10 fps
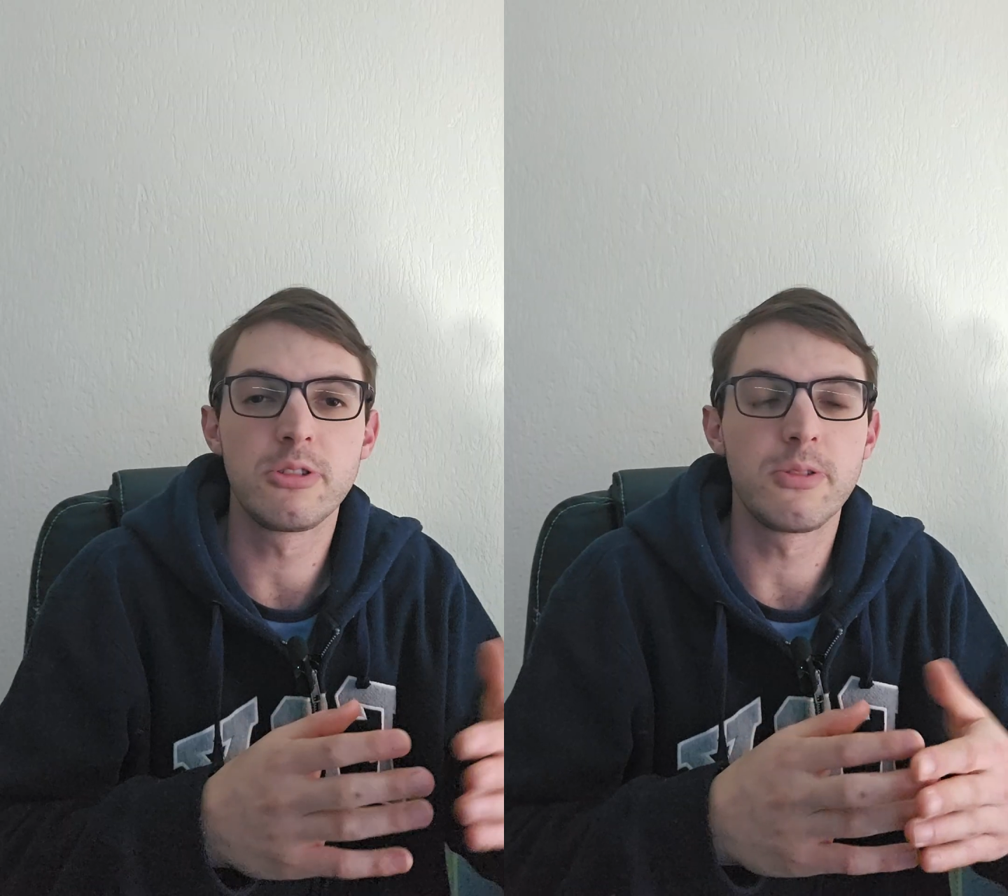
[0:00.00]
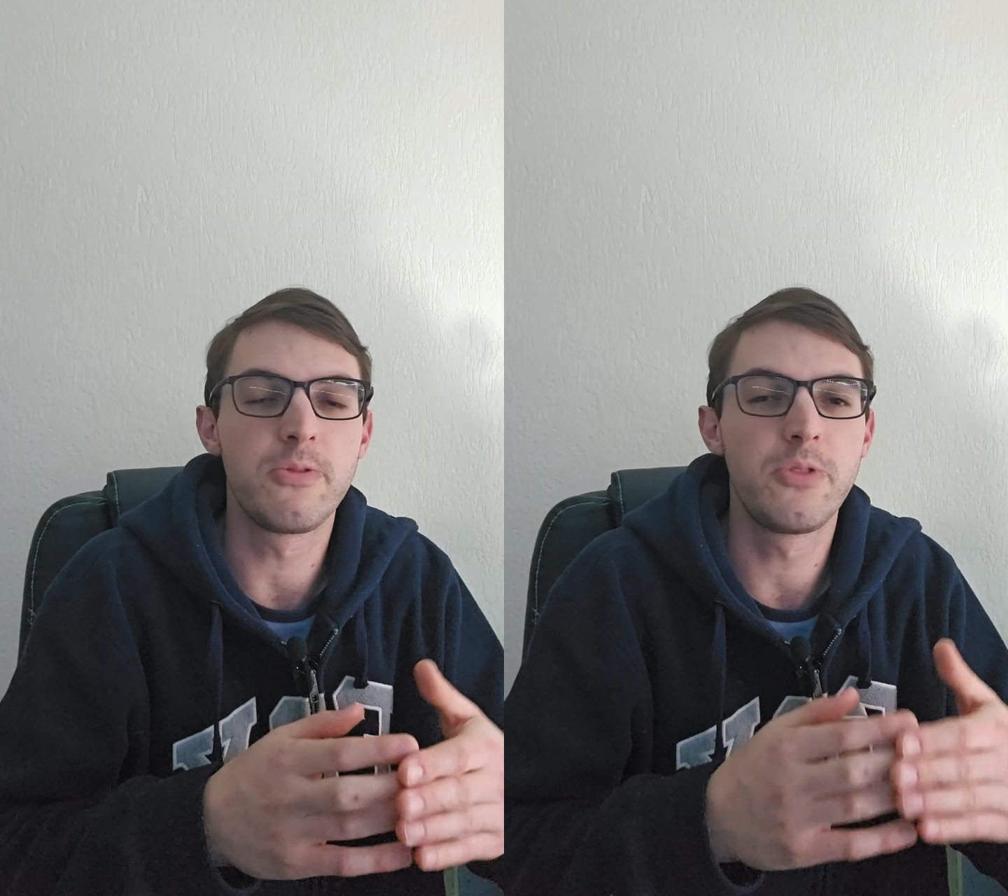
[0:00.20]

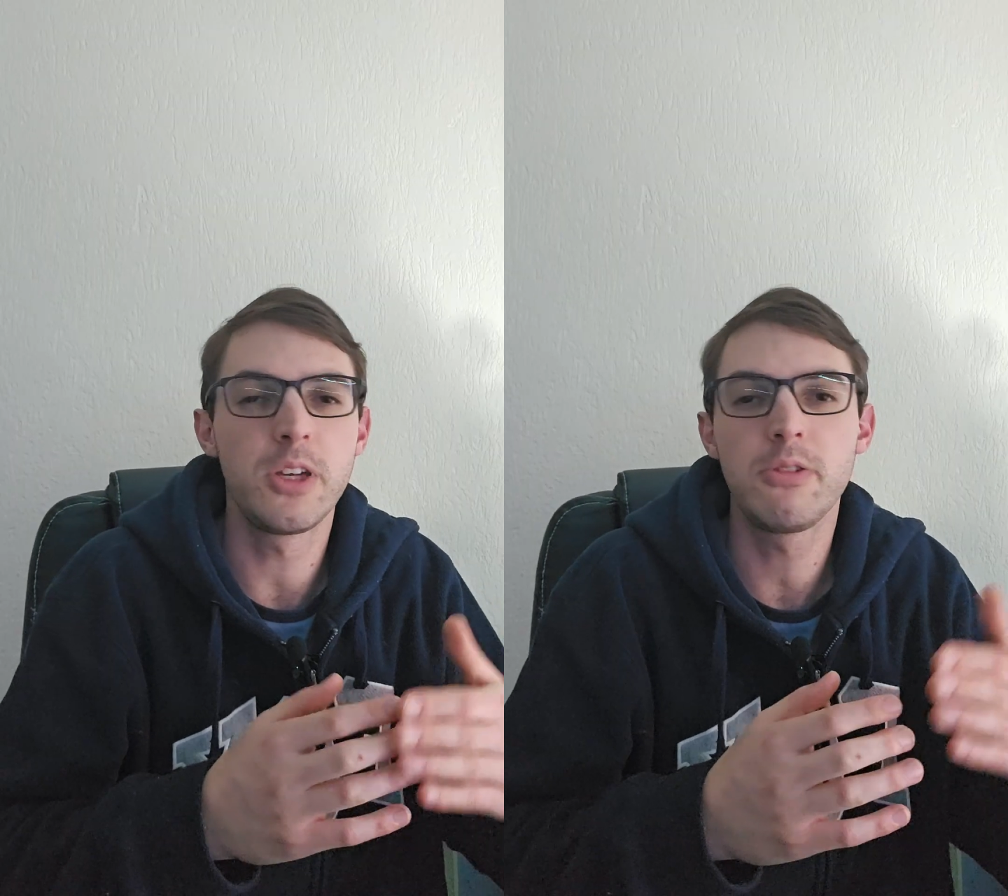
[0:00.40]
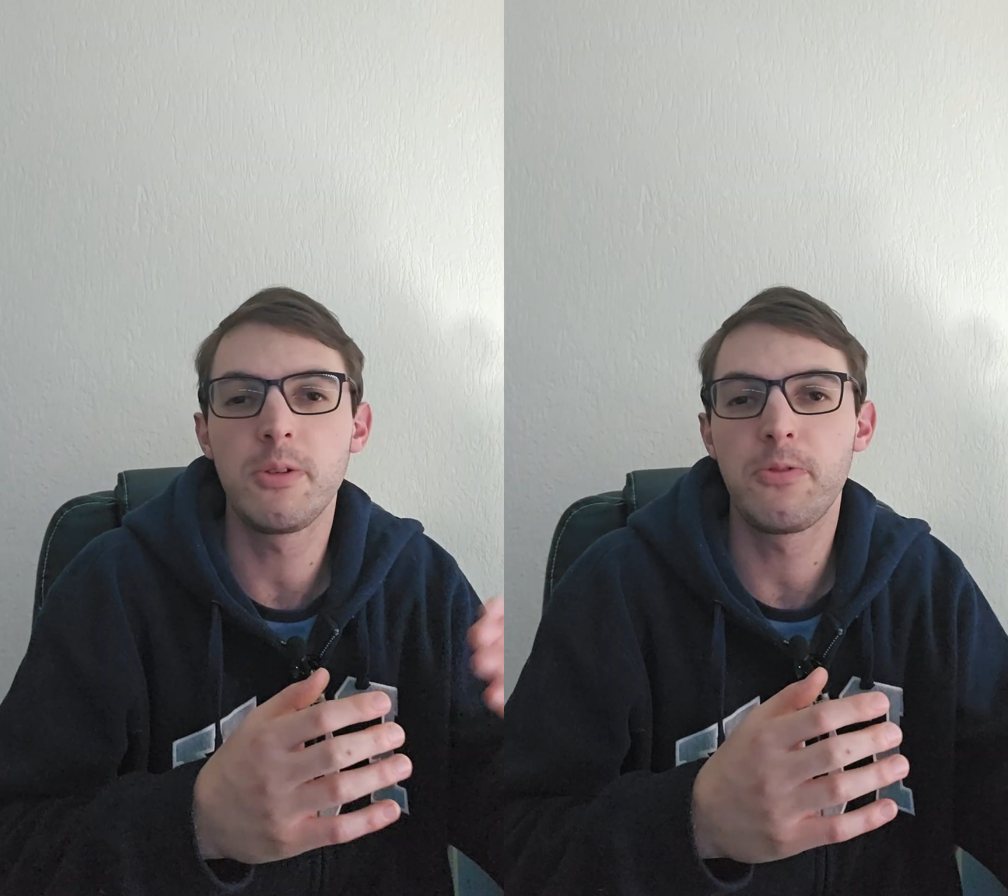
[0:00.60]
is a
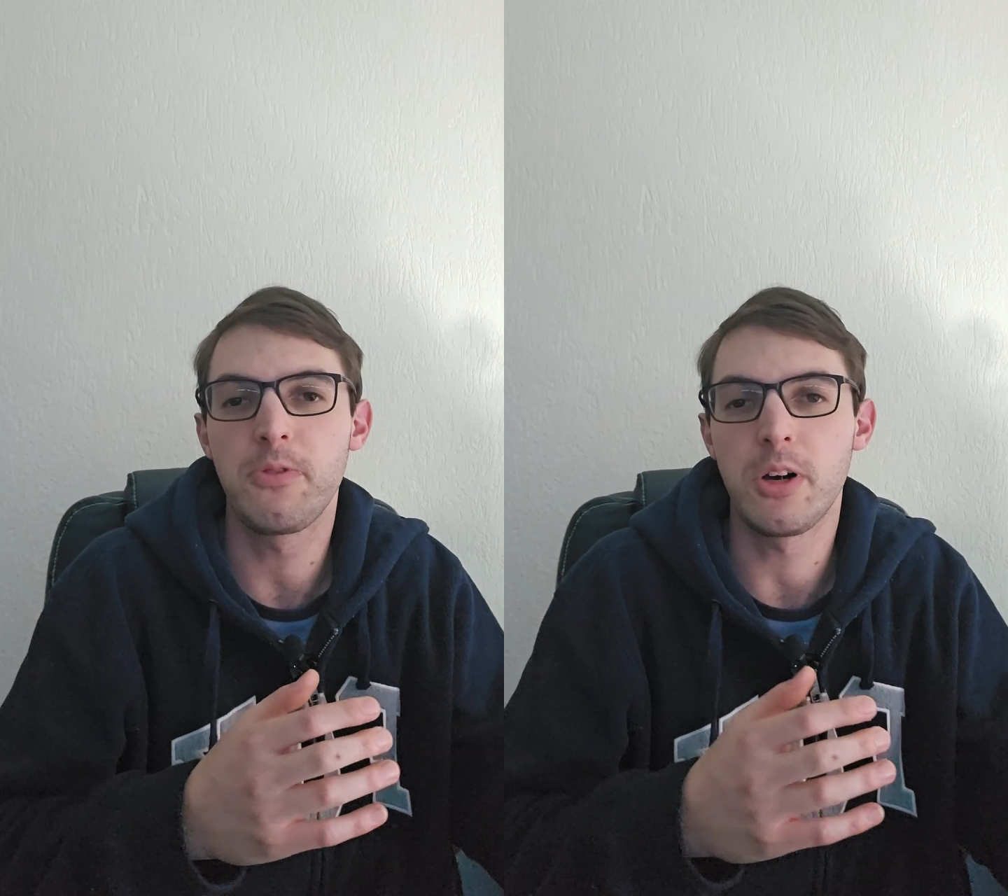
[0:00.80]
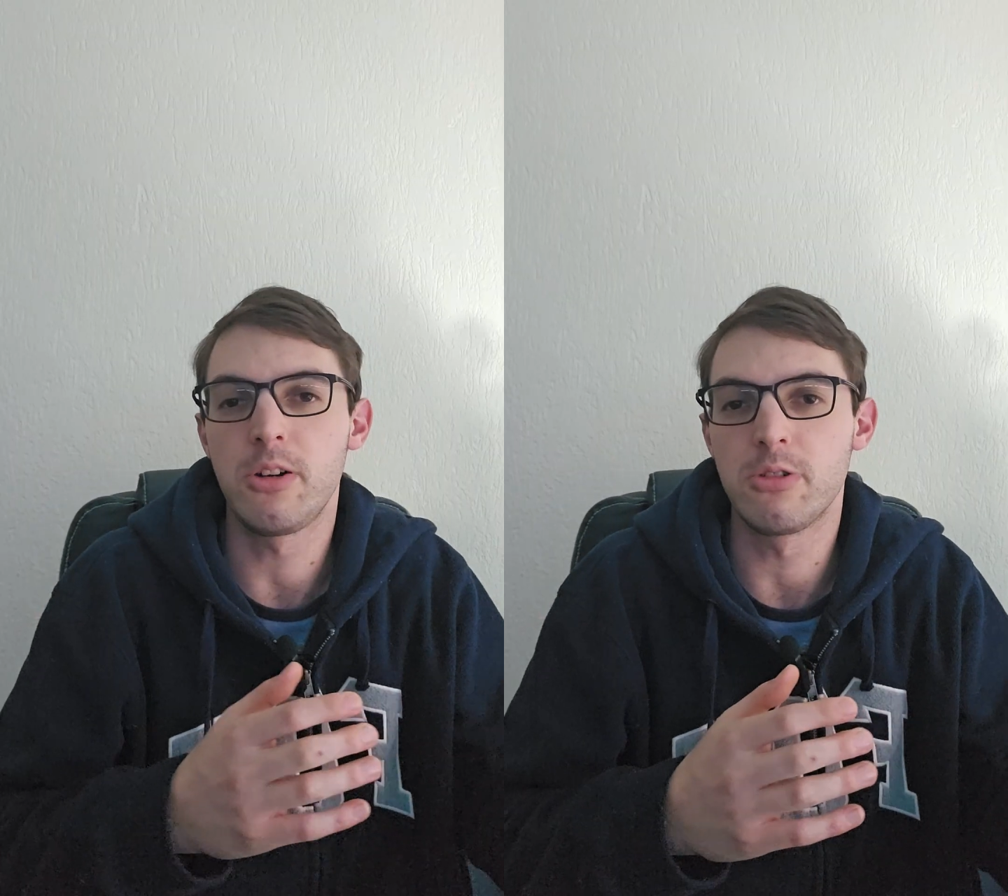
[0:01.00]
very
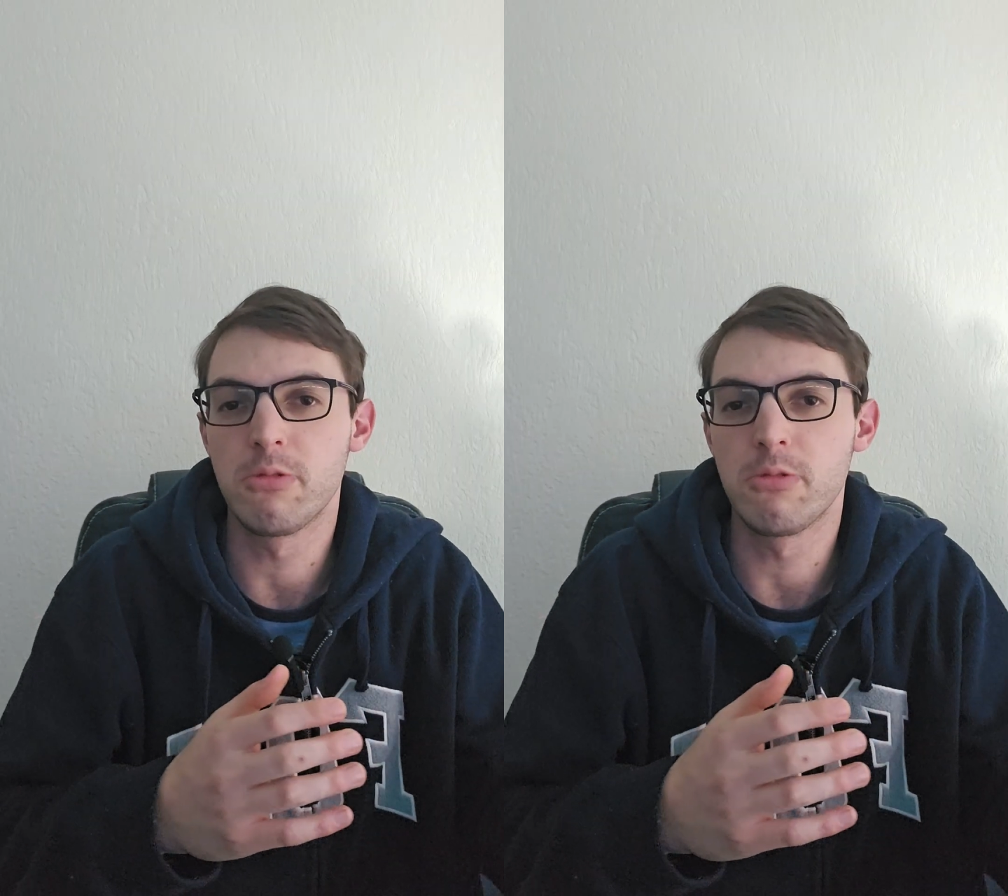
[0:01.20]
far